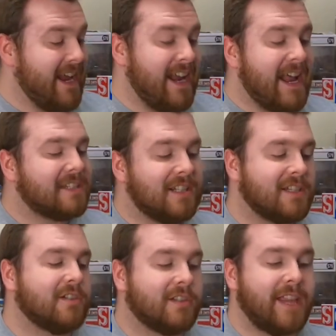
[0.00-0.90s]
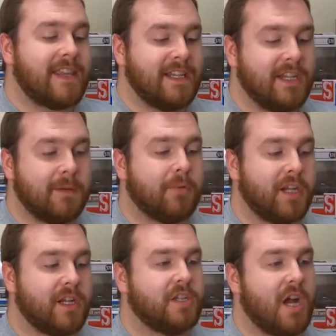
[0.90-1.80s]
it actually does look like they did a
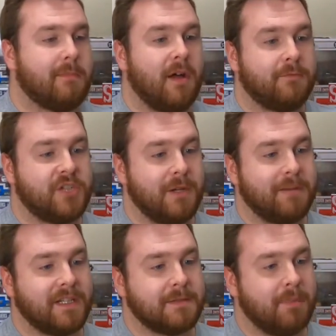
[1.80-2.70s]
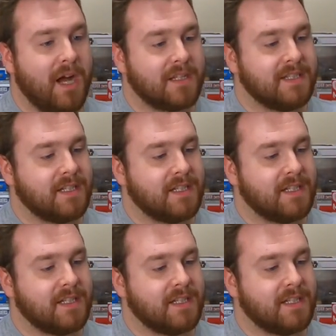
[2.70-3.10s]
pretty good job of shipping this box.